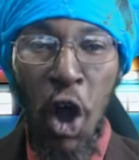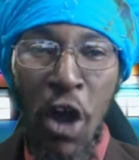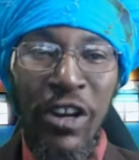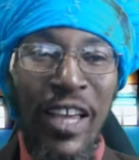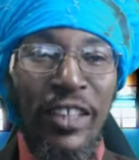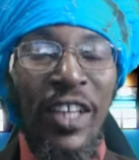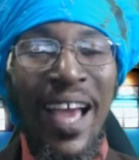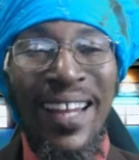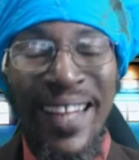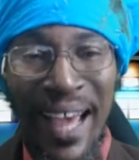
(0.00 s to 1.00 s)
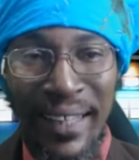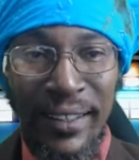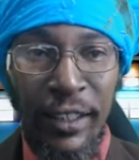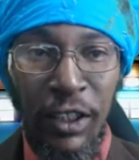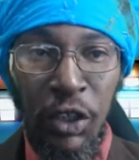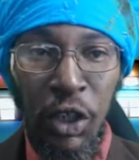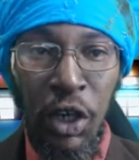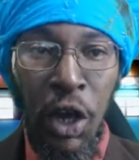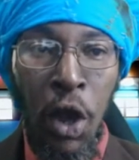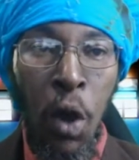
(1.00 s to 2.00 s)
on his analysis,
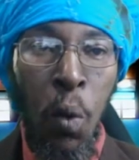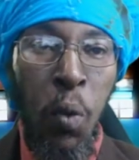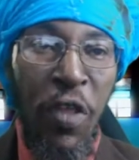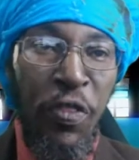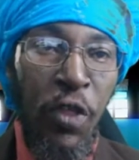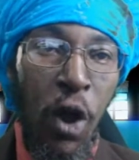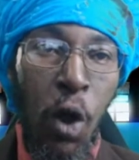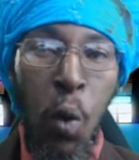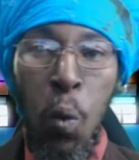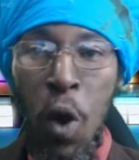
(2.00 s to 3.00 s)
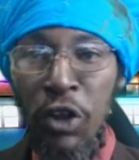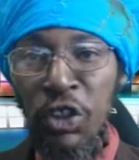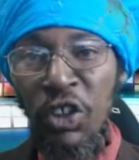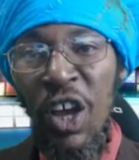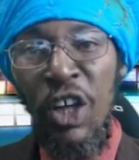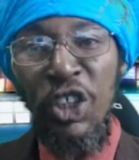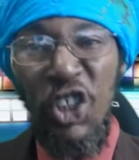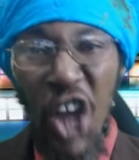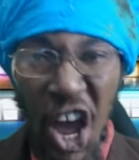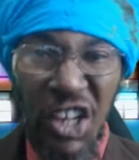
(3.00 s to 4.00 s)
which was
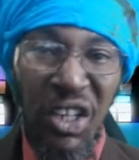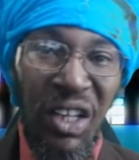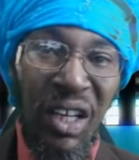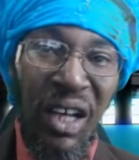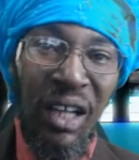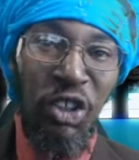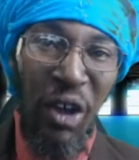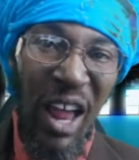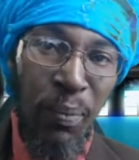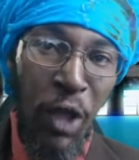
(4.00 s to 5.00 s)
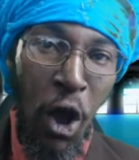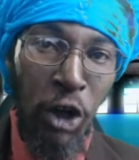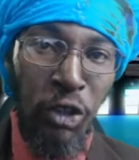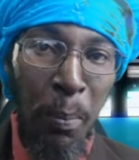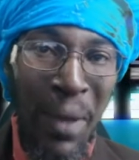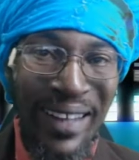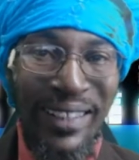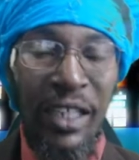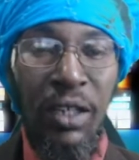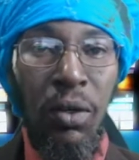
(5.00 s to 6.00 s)
done to help the
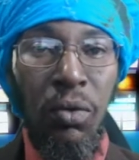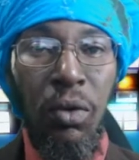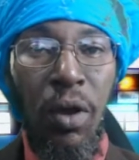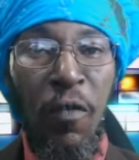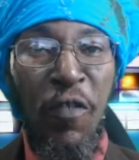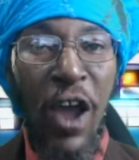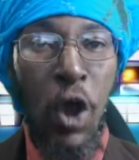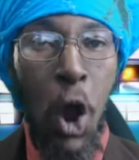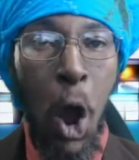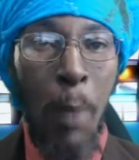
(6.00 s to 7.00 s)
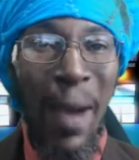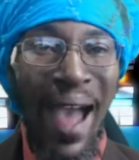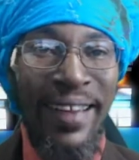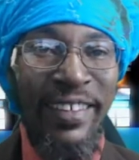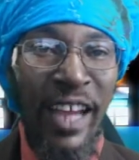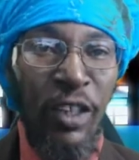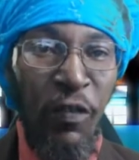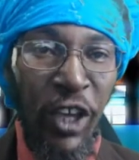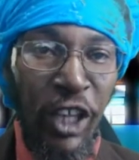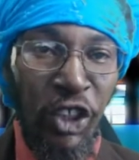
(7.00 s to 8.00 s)
automated firearm
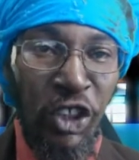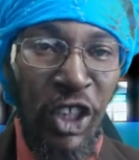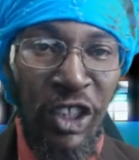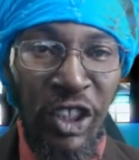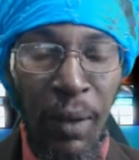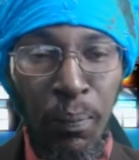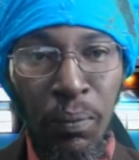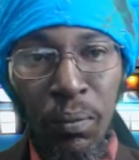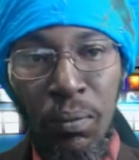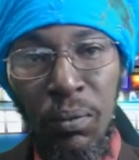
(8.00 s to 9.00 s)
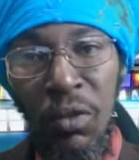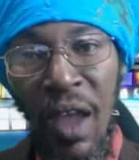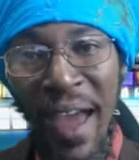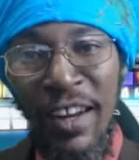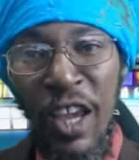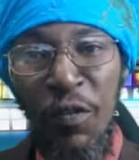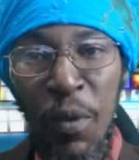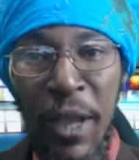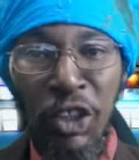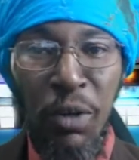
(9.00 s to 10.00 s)
identification system and
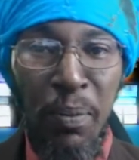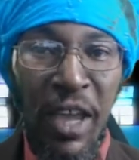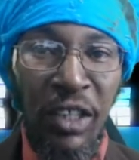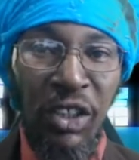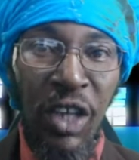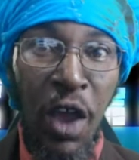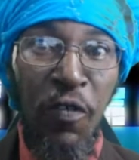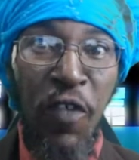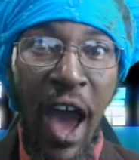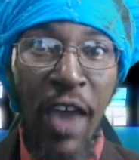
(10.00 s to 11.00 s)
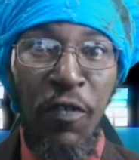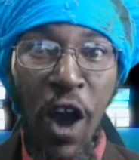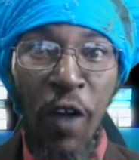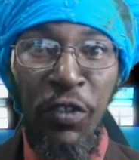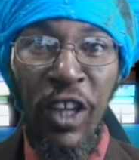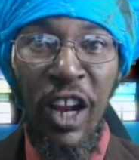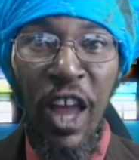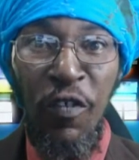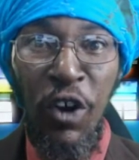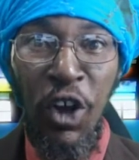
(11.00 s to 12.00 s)
information base, 5 of the
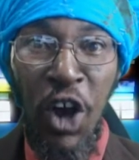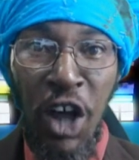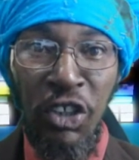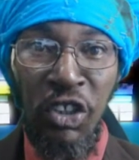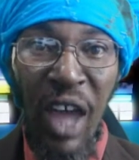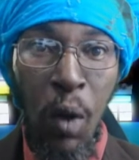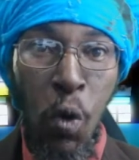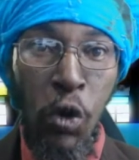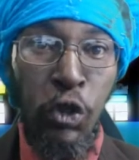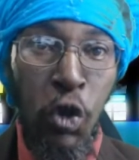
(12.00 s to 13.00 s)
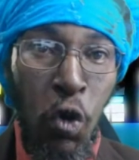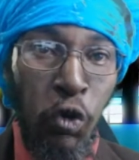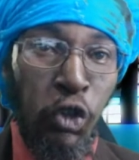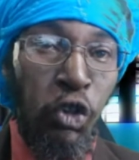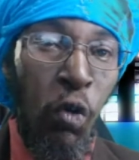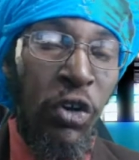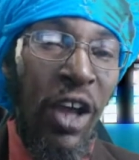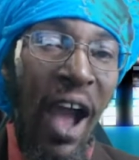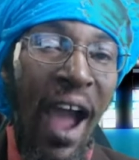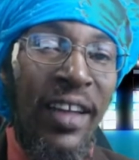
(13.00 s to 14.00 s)
11 guns that were used during the
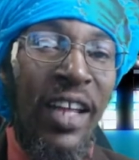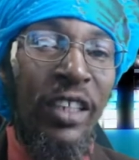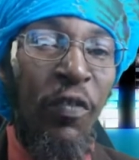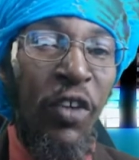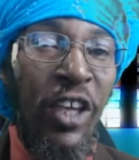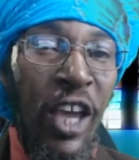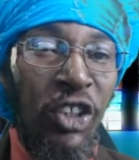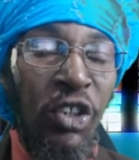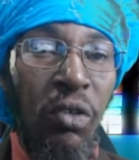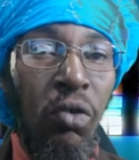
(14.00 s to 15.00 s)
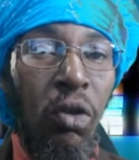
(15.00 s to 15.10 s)
identification